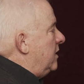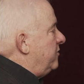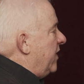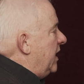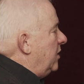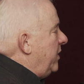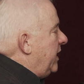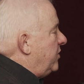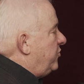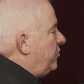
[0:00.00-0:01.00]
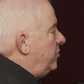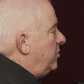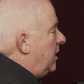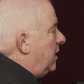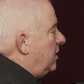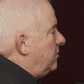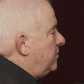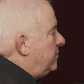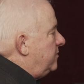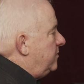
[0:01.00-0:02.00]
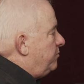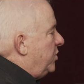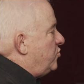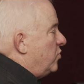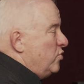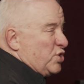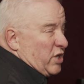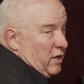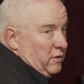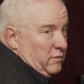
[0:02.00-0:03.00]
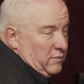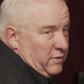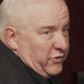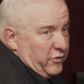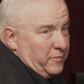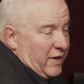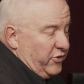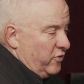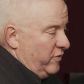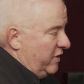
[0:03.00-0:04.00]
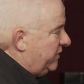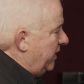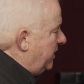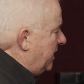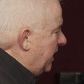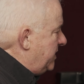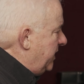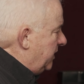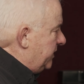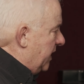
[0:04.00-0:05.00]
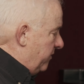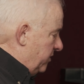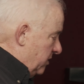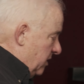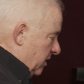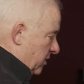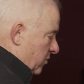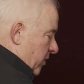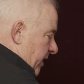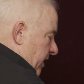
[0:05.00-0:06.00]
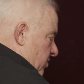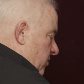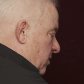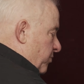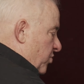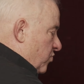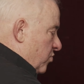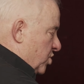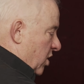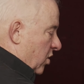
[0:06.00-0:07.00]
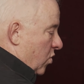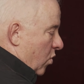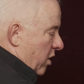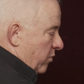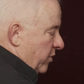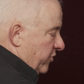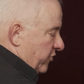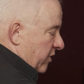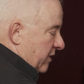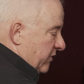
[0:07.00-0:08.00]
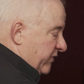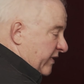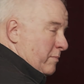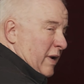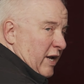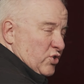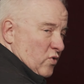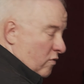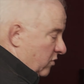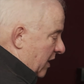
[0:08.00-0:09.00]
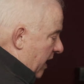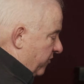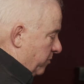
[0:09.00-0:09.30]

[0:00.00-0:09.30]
Finally, we get to Petrushka. This is by Stravinsky in 1911. We get to the Petrushka chord, which is a C major over F